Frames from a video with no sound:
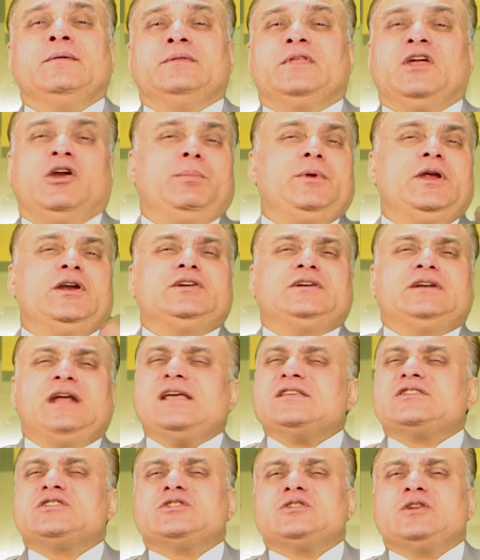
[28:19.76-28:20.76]
There will be a
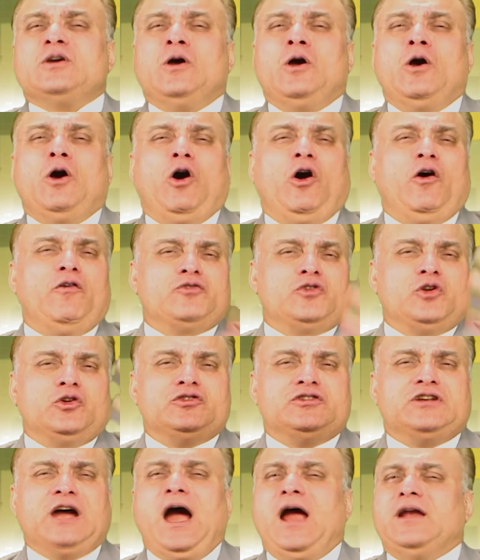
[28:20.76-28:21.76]
test of your
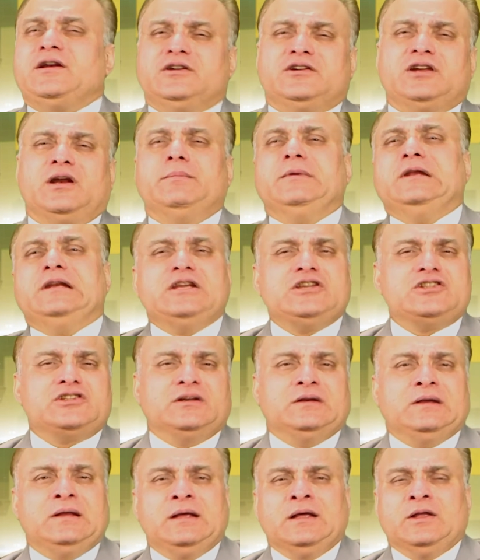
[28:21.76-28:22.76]

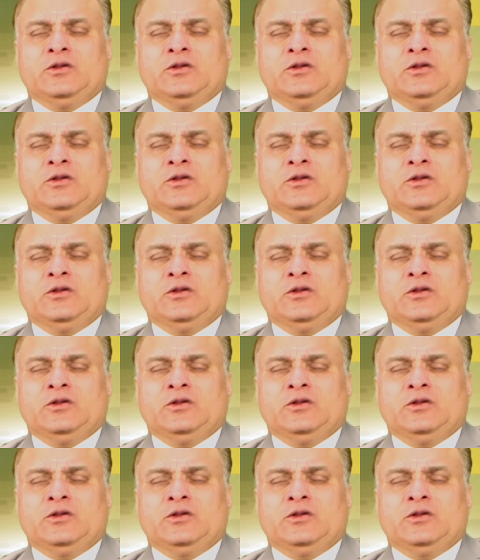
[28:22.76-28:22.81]
determination.